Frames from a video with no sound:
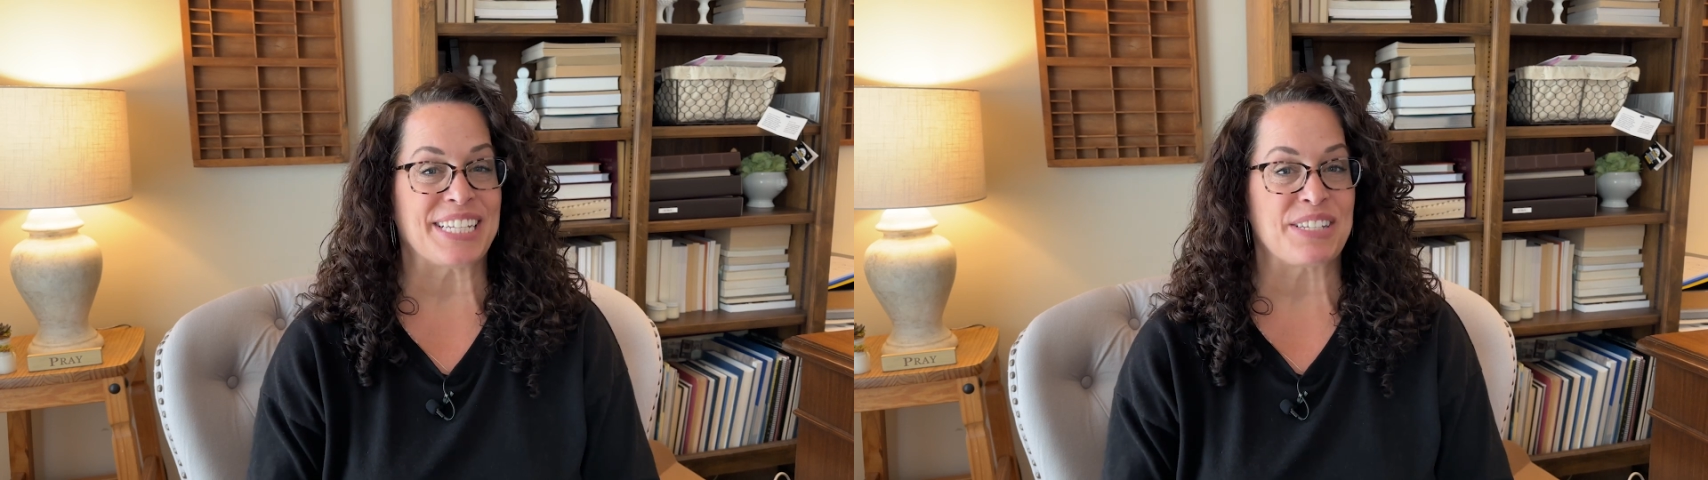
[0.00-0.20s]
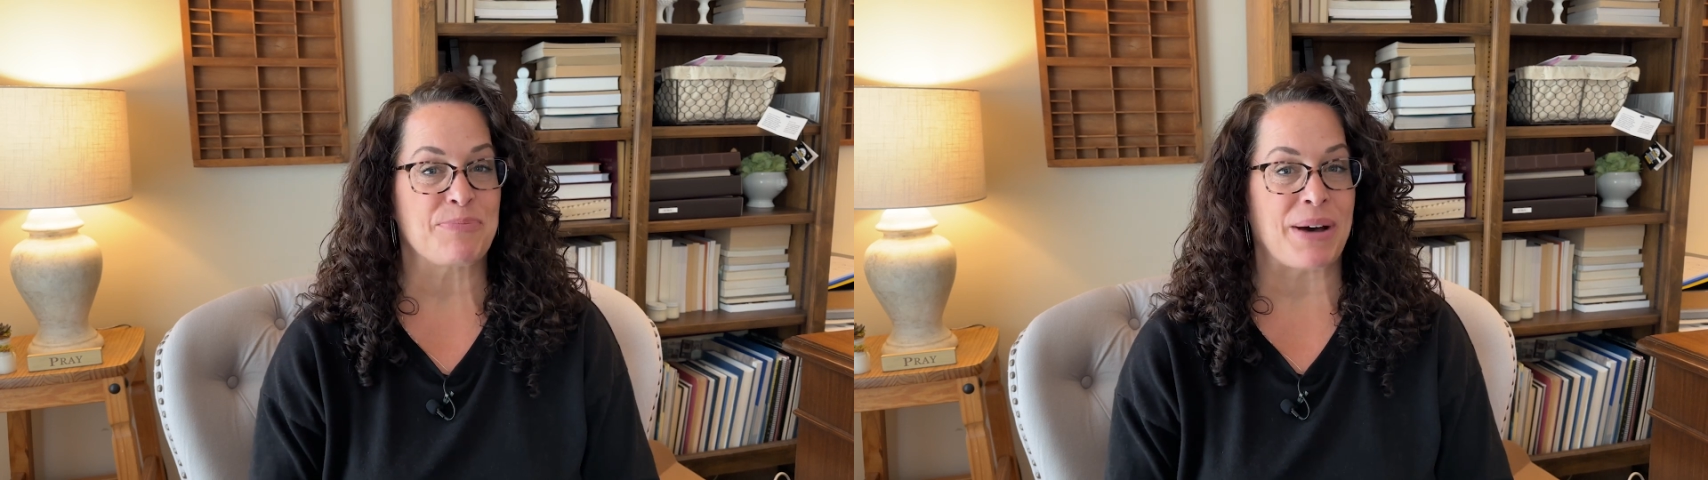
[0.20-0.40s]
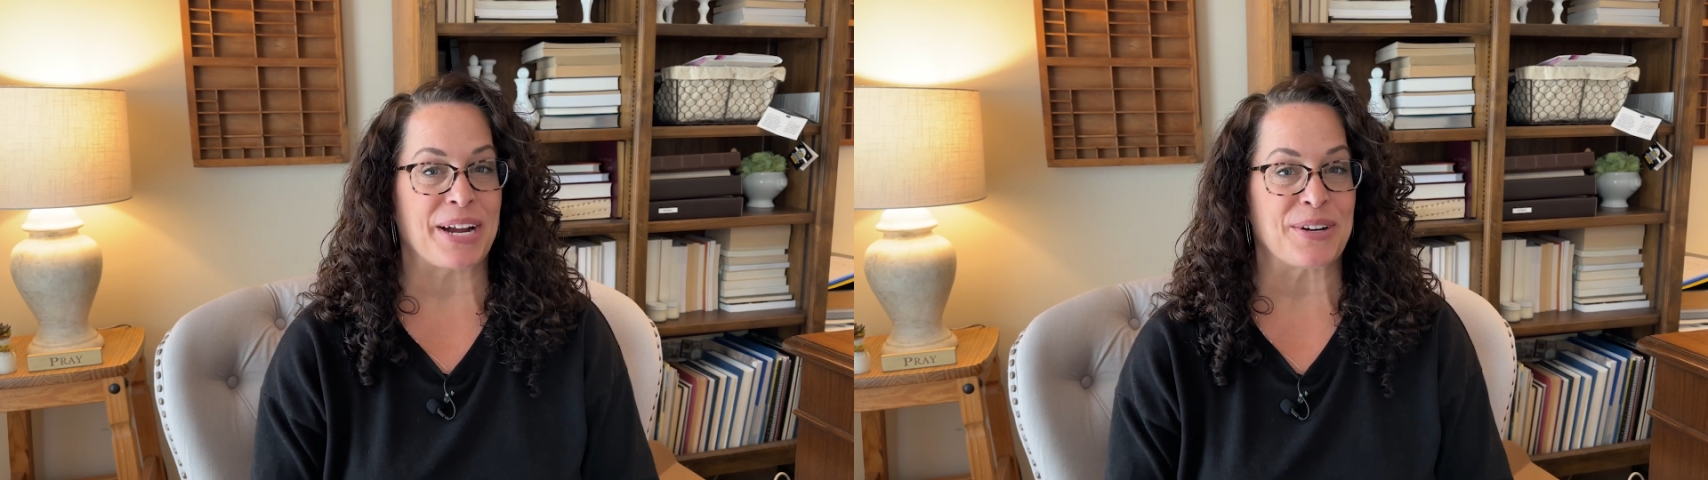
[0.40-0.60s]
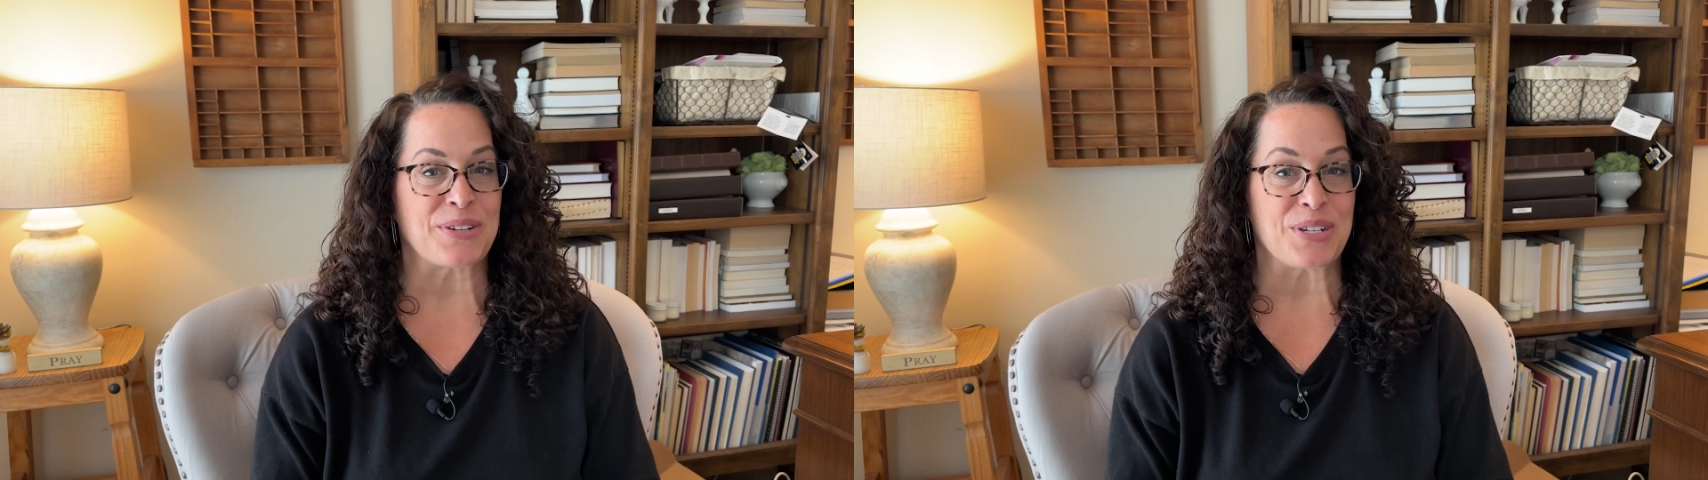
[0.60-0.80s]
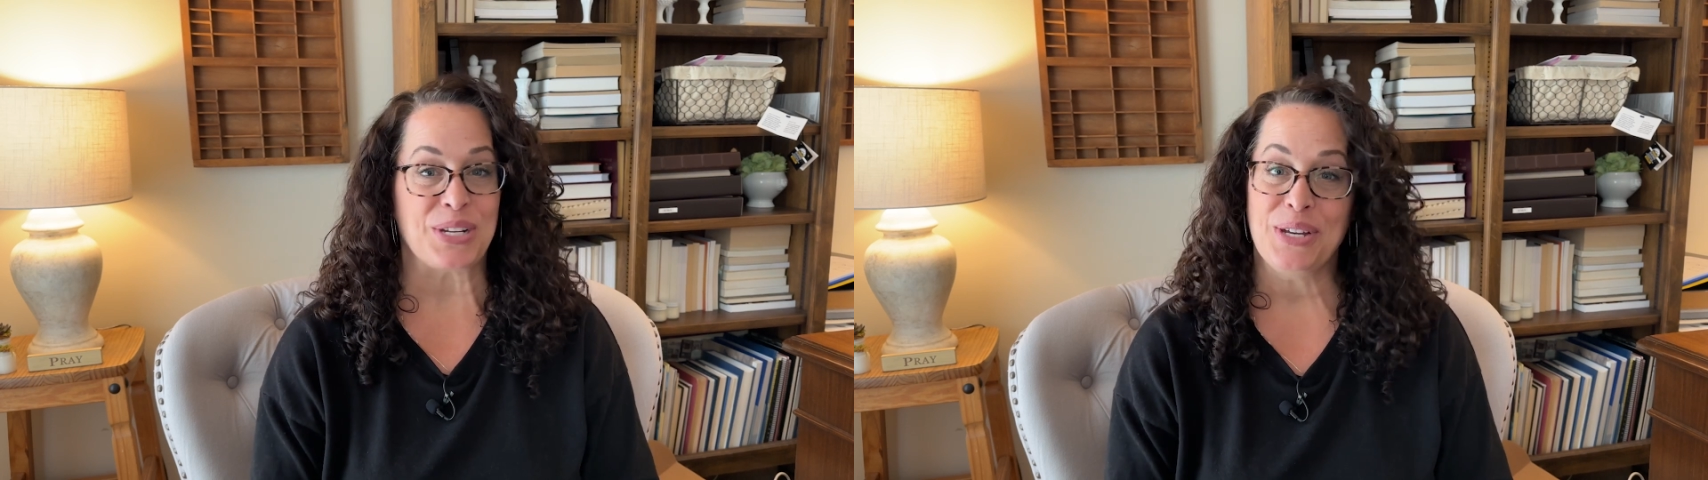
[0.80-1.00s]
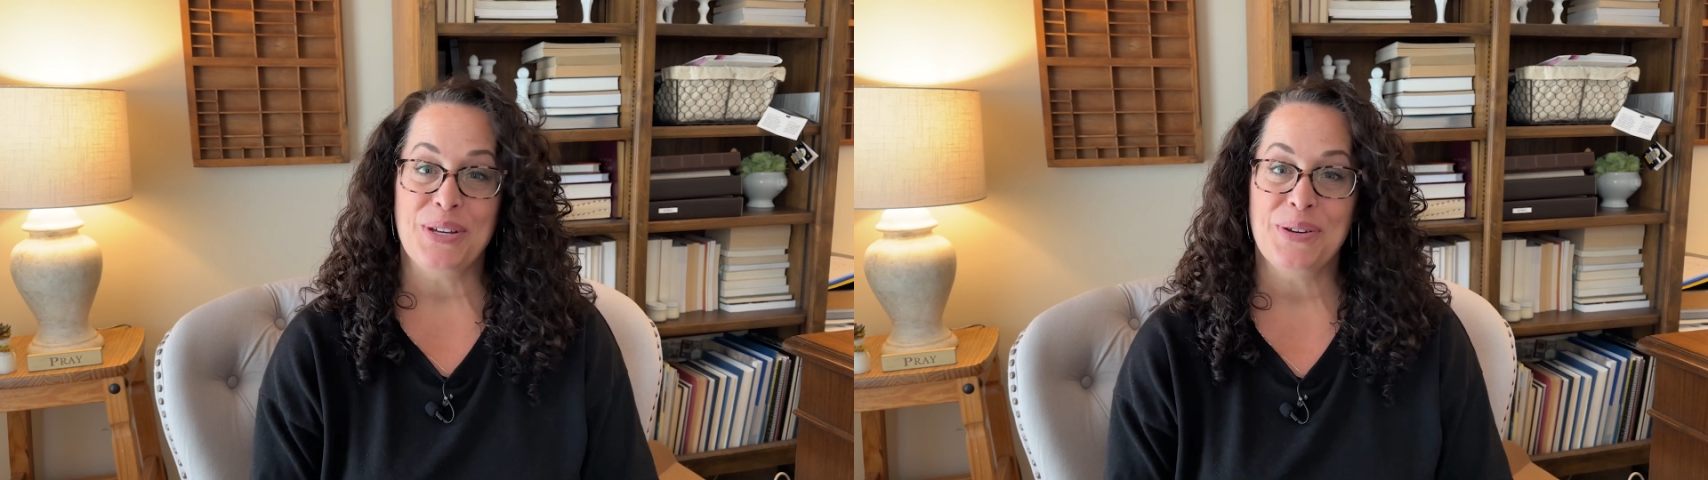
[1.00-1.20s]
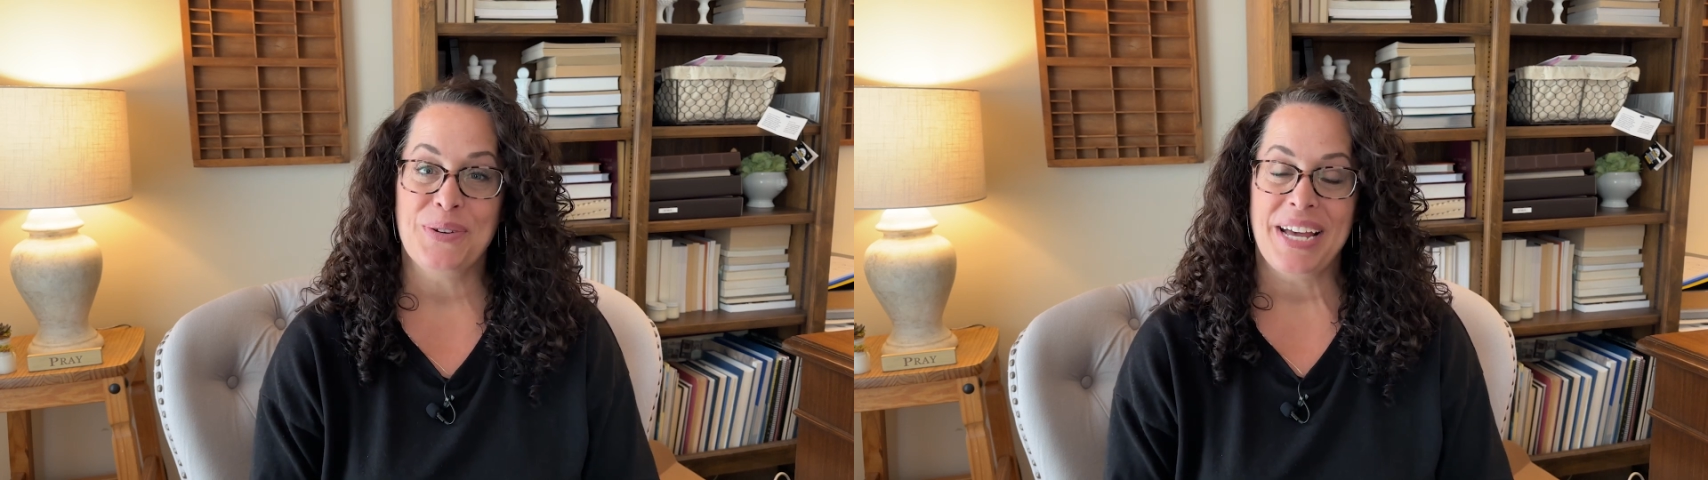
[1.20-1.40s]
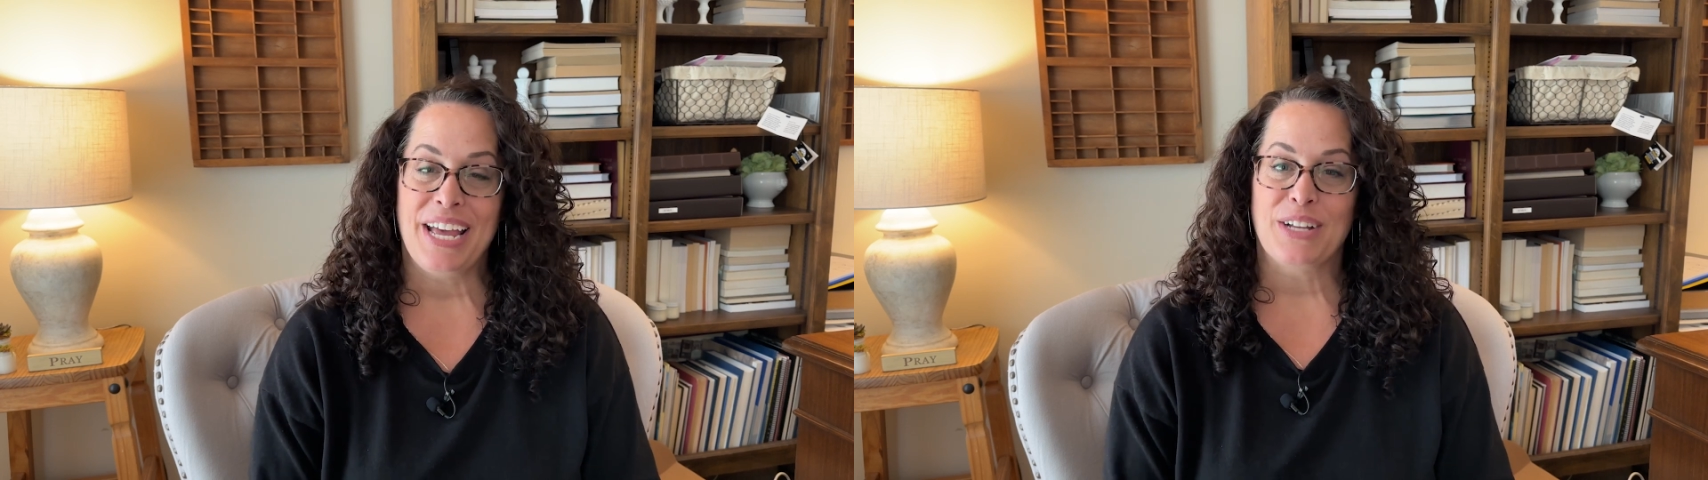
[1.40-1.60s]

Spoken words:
inspires you